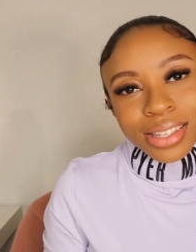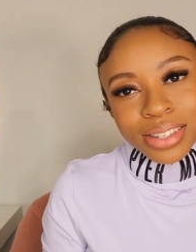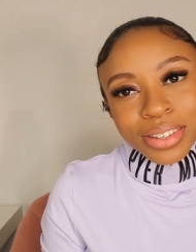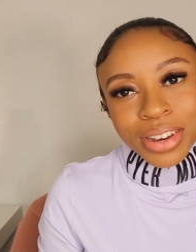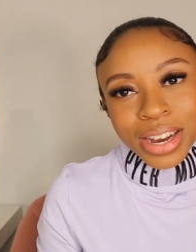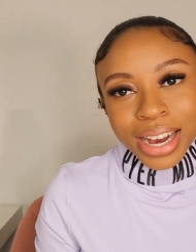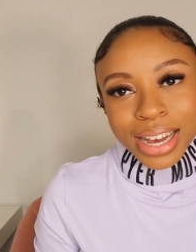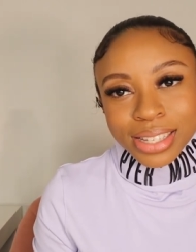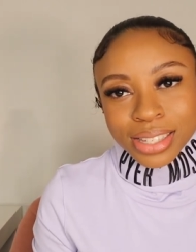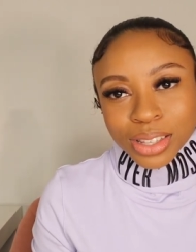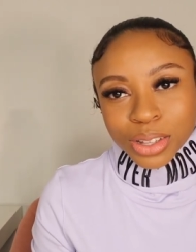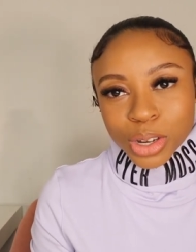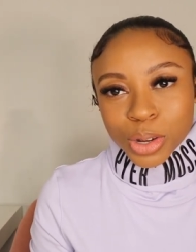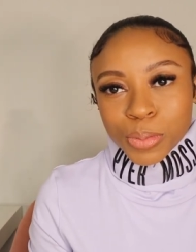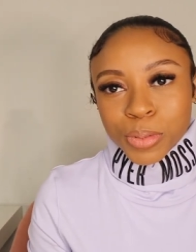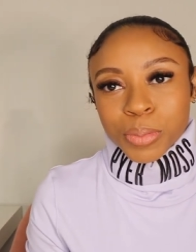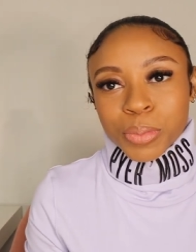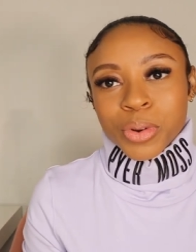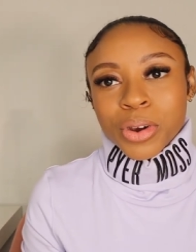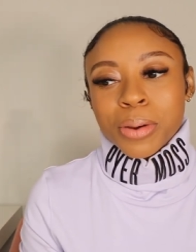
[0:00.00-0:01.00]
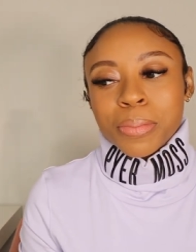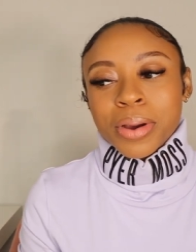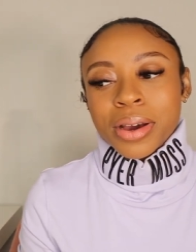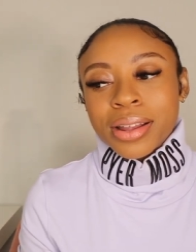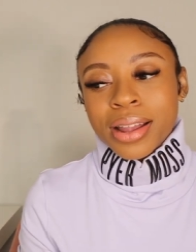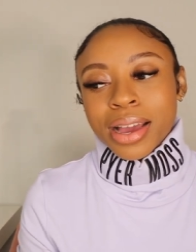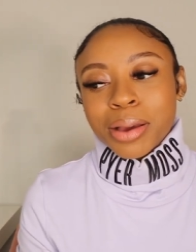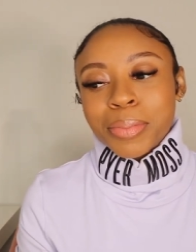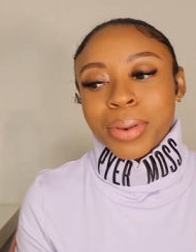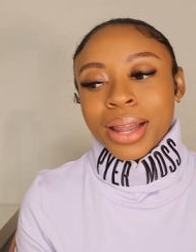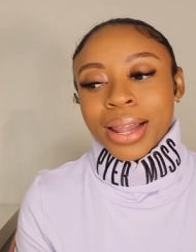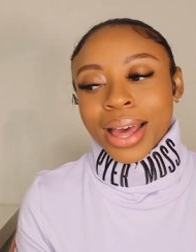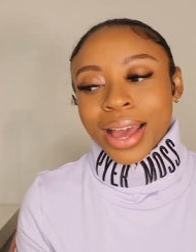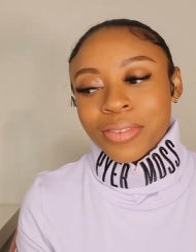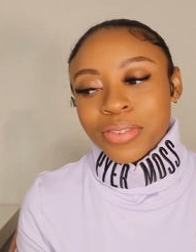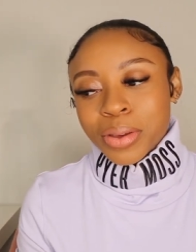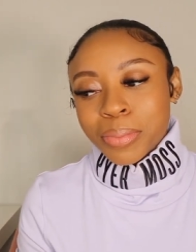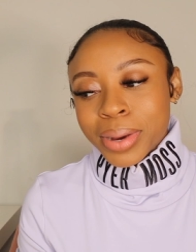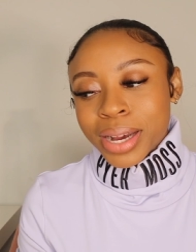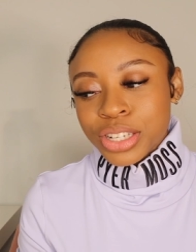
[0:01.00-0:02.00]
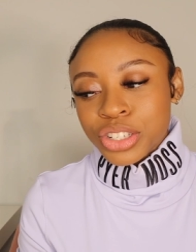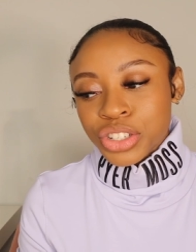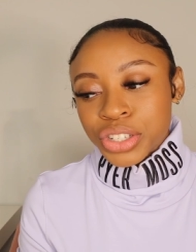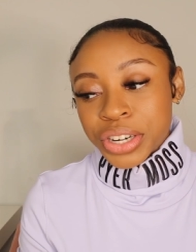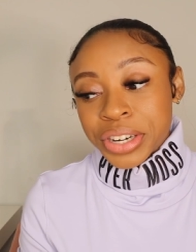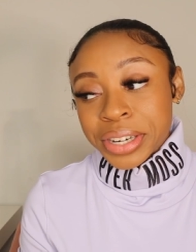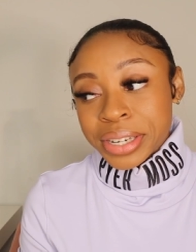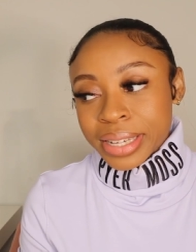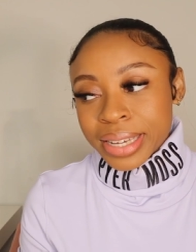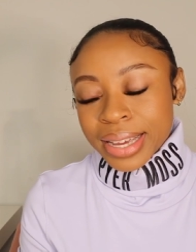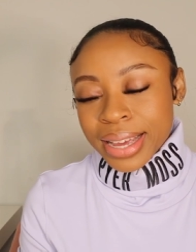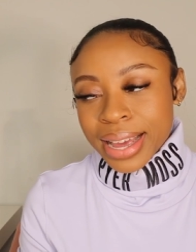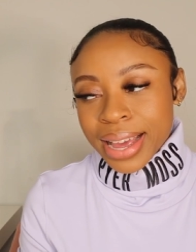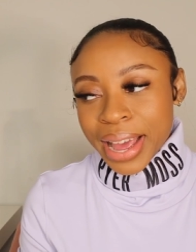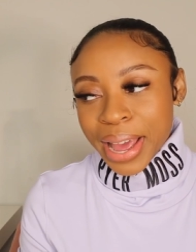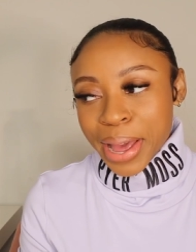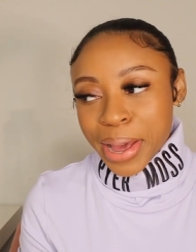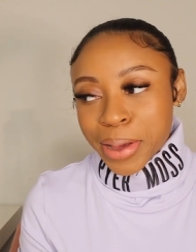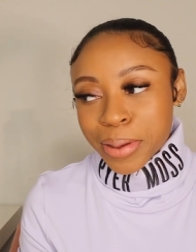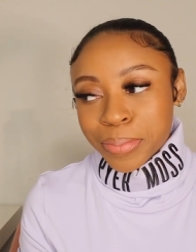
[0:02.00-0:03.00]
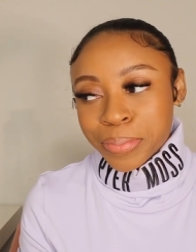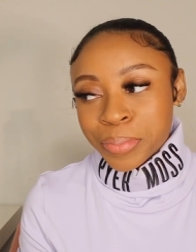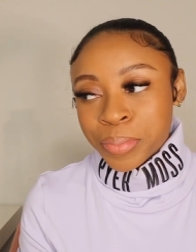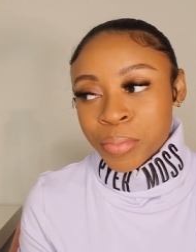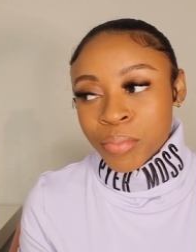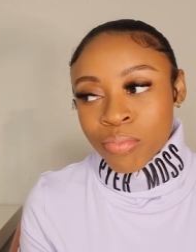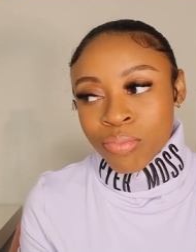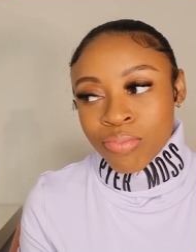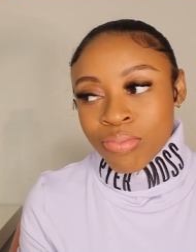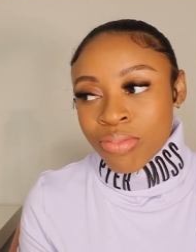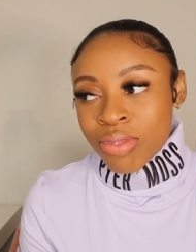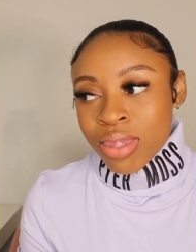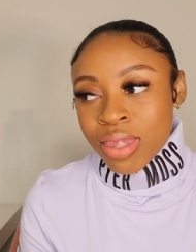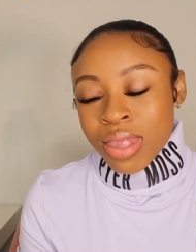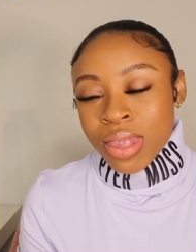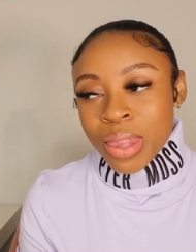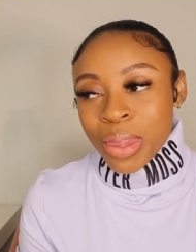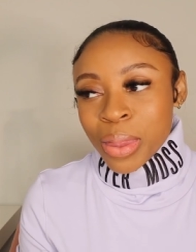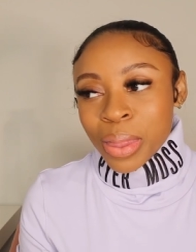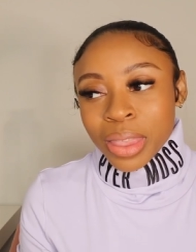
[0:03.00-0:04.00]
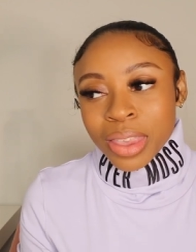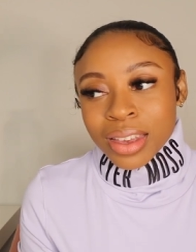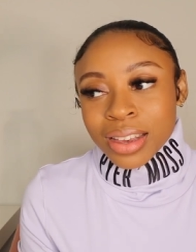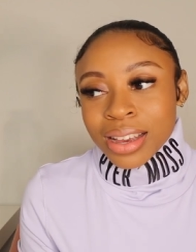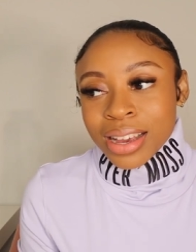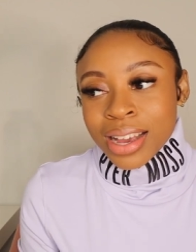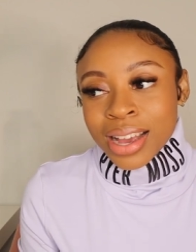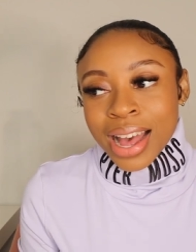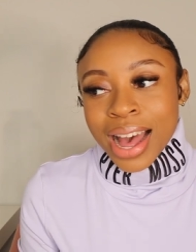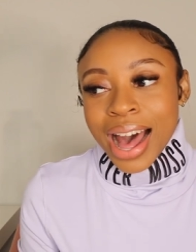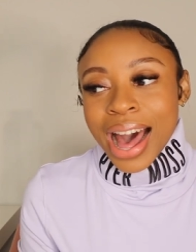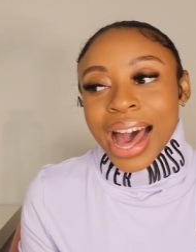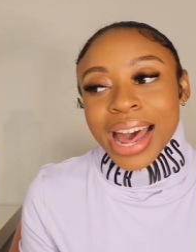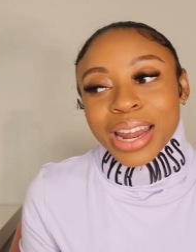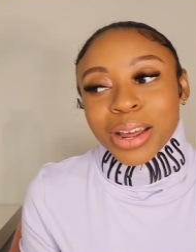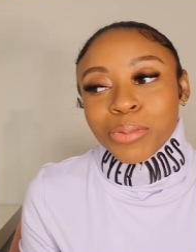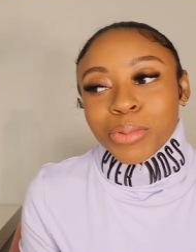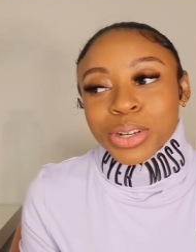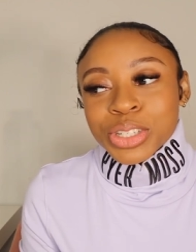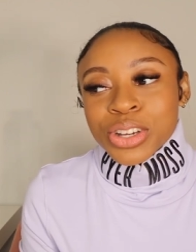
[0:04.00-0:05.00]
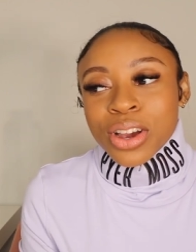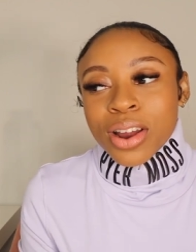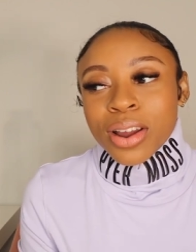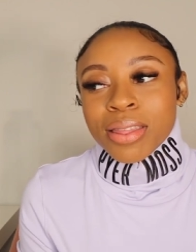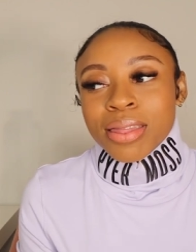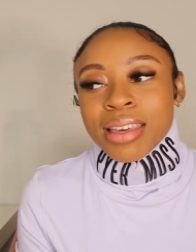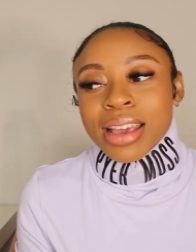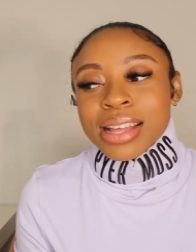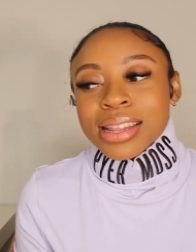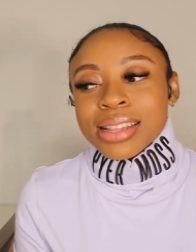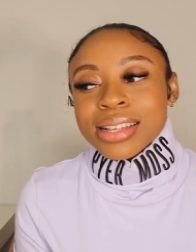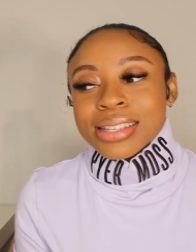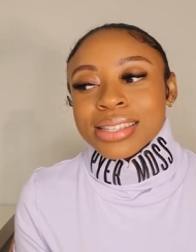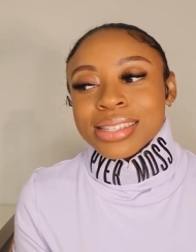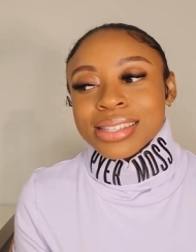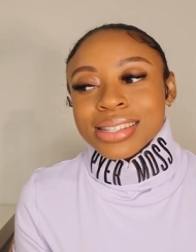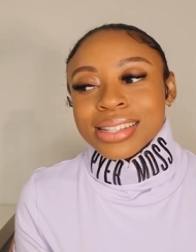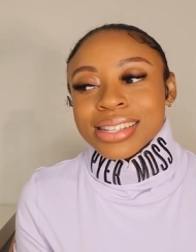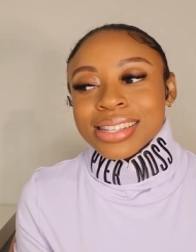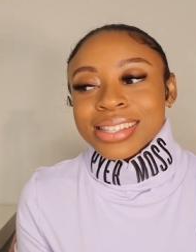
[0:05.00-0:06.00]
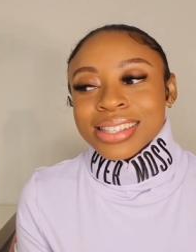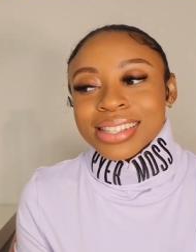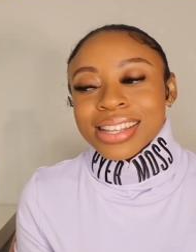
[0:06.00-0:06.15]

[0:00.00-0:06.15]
to you guys a little bit more about like my life and my journey and I didn't want y'all to think this this